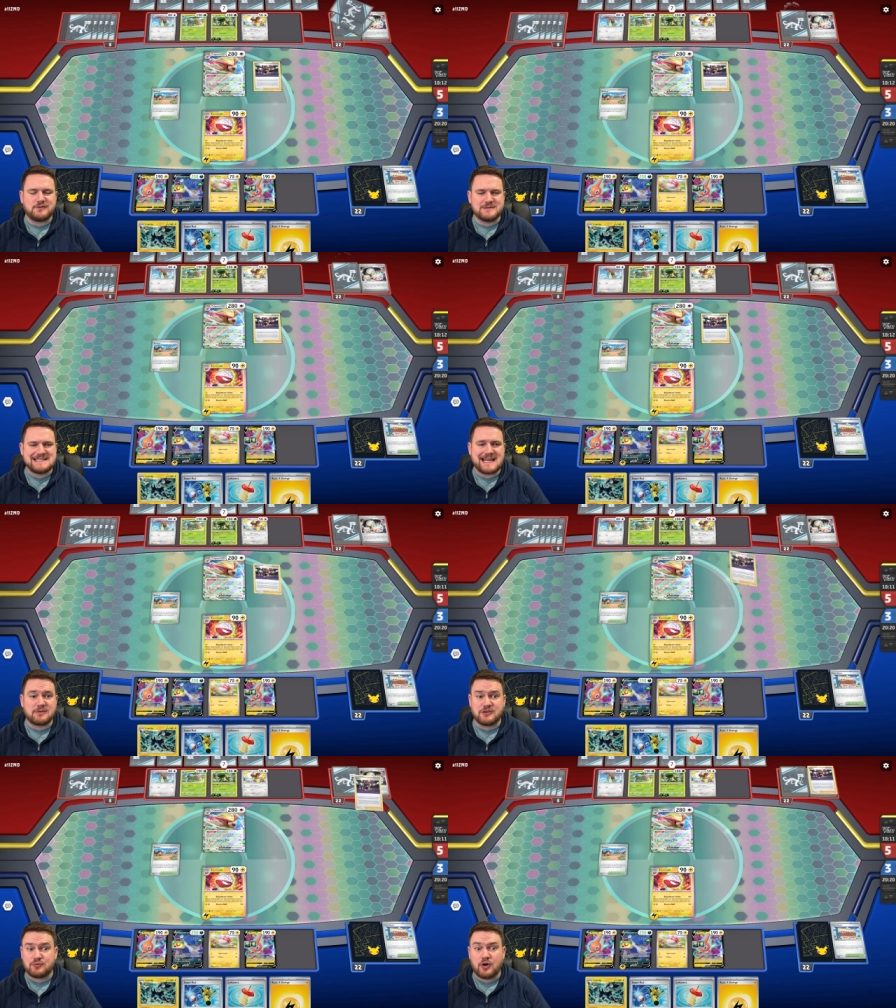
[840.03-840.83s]
to attack
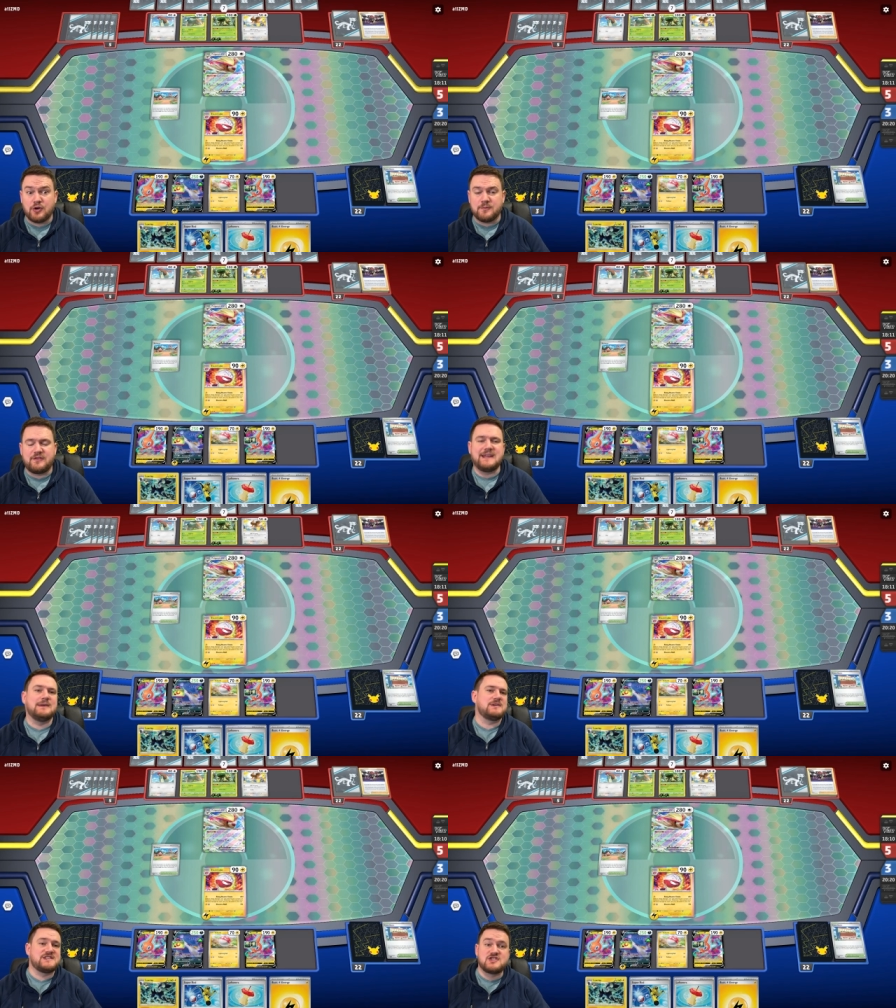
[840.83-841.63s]
with the Rotom V,
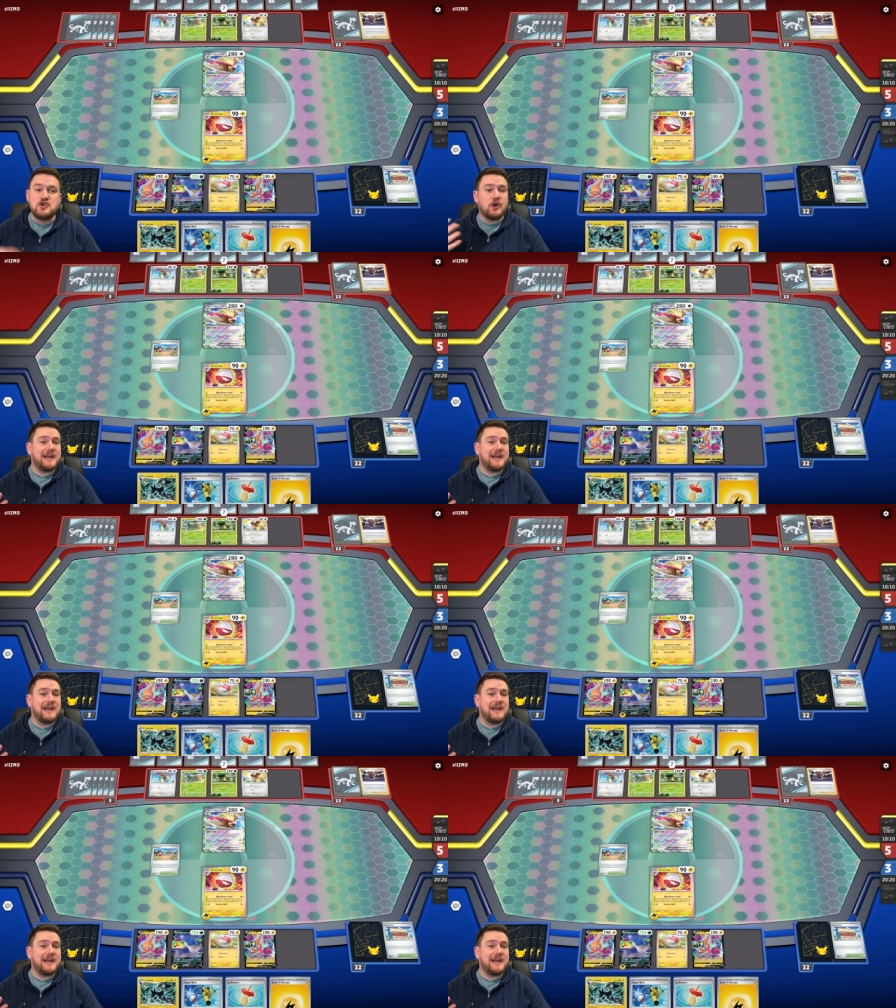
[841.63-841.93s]
which is not